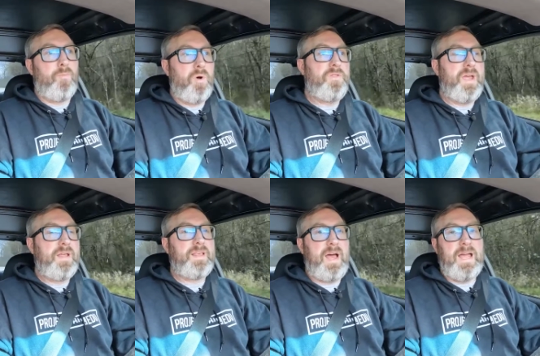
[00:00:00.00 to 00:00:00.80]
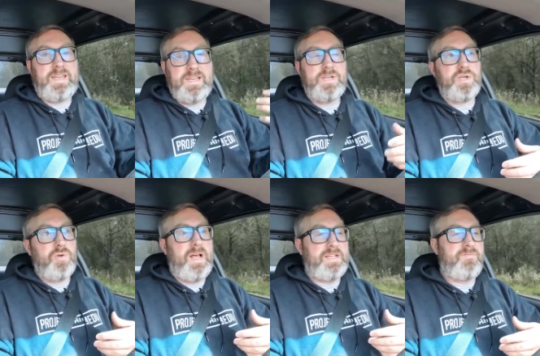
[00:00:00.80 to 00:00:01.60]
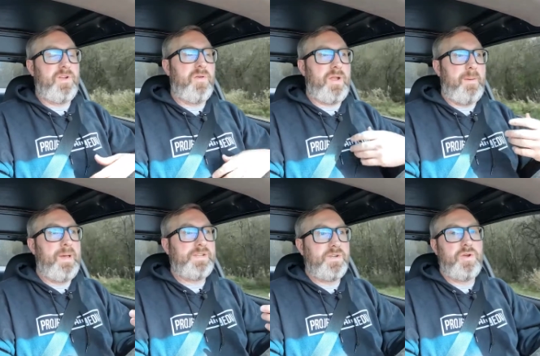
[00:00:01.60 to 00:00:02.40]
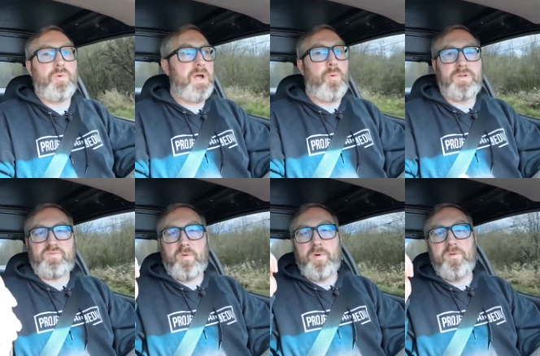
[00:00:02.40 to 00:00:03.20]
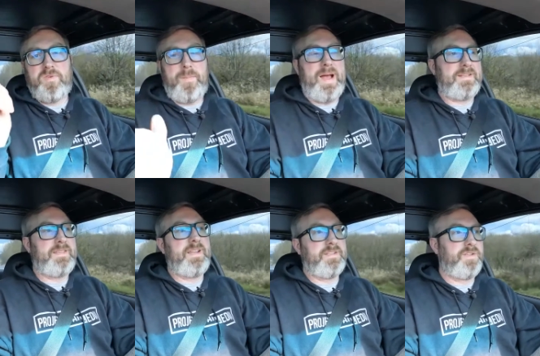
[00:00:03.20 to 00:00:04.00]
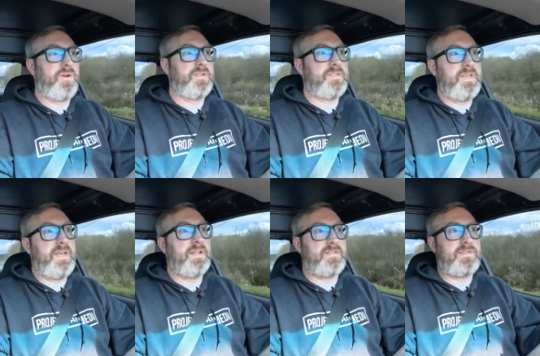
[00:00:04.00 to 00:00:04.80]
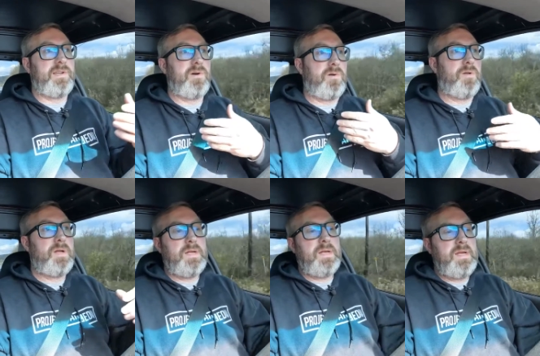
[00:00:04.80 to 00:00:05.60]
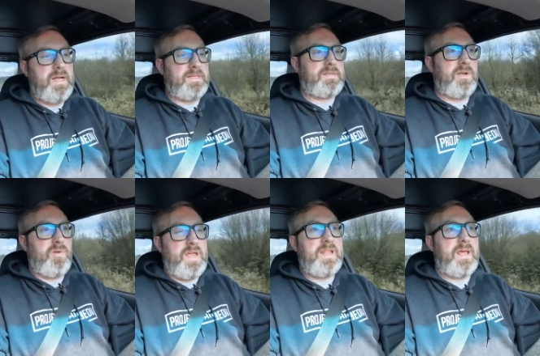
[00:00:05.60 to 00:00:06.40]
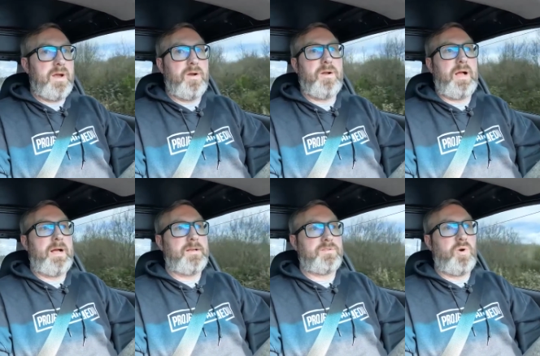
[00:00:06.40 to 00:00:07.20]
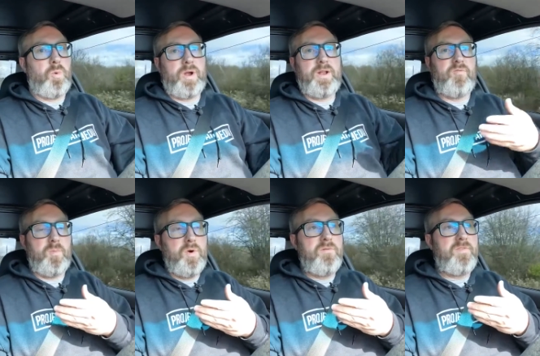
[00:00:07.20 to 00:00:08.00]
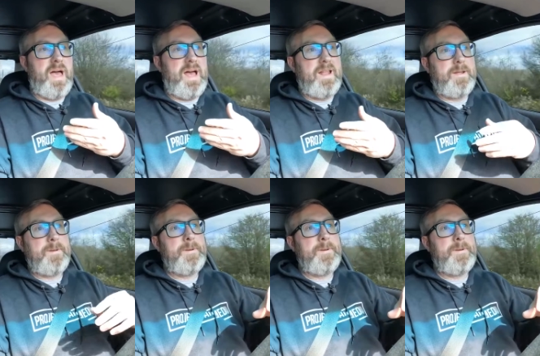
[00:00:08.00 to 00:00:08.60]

One thing that I didn't do last video that I meant to do was remove the back seat. As you can see, it's still in there. So we're gonna remove that.